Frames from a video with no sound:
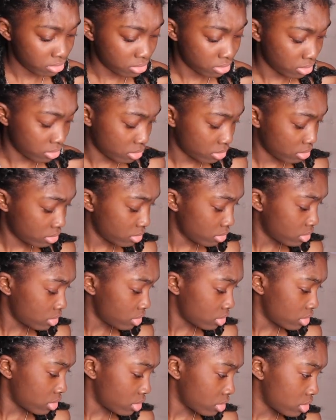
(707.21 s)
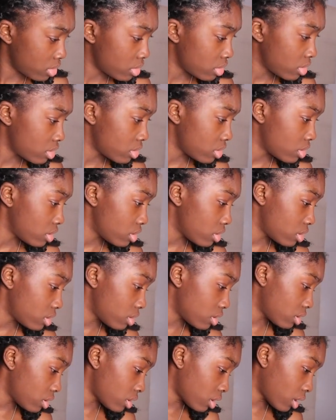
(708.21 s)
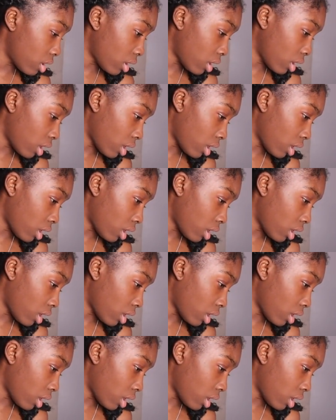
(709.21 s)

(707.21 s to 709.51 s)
Nobody speaks.